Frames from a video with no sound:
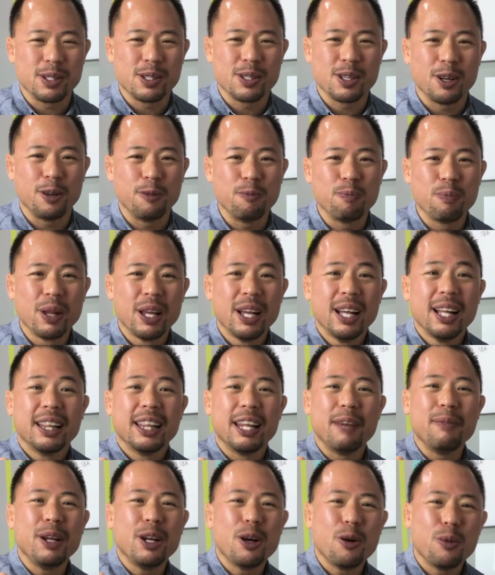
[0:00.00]
So
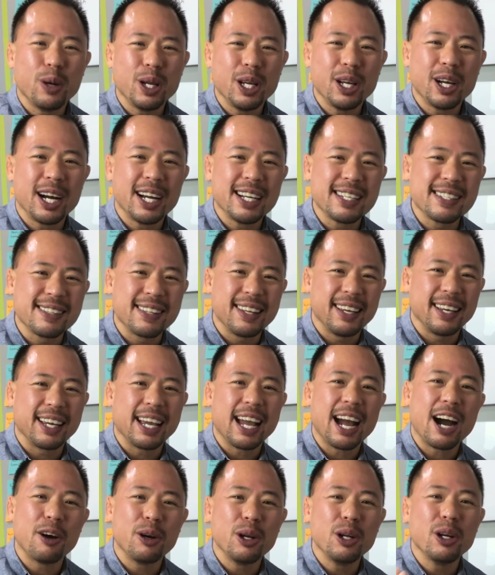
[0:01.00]
let me know what you guys think.
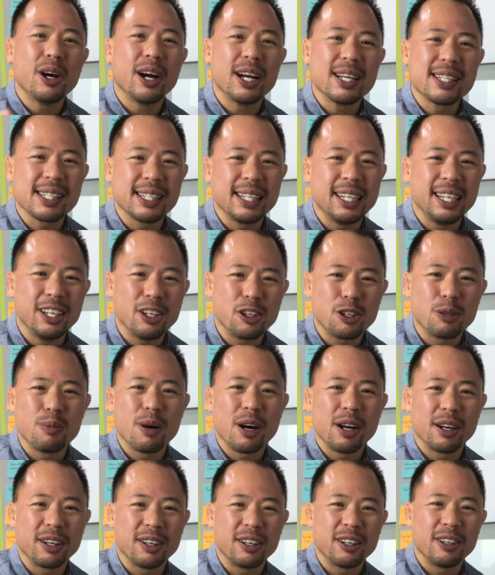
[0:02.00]
How are you guys cleaning your
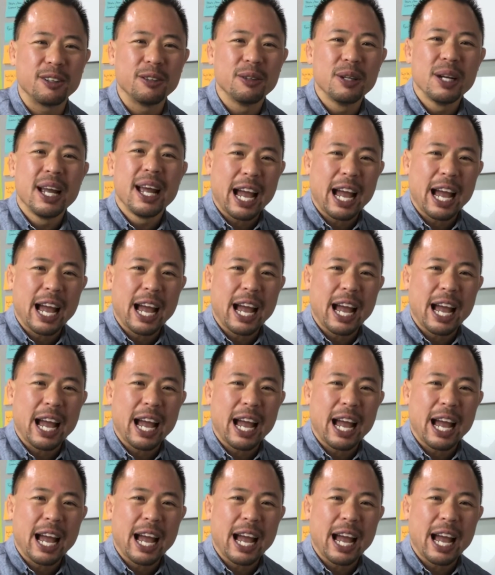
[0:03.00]
monitor?